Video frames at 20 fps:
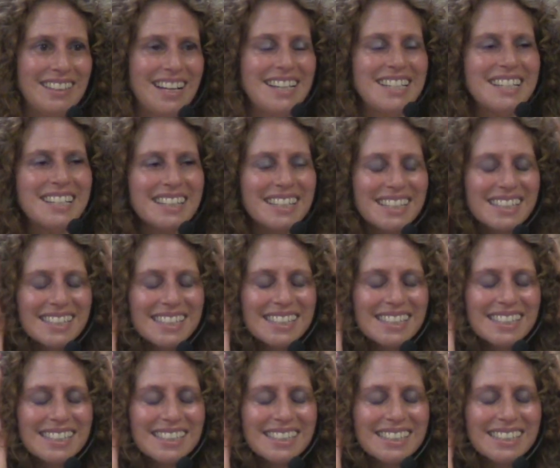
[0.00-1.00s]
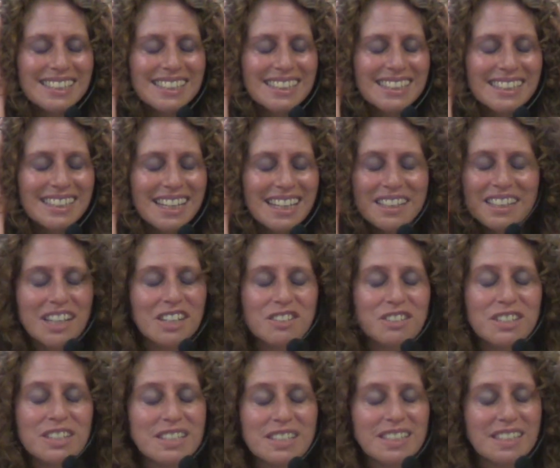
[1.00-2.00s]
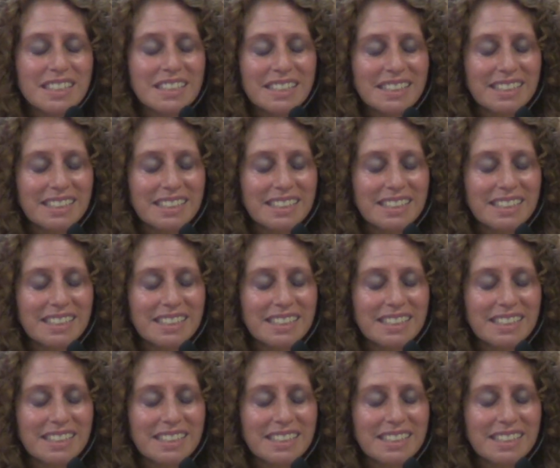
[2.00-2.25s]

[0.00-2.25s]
I did this, and that just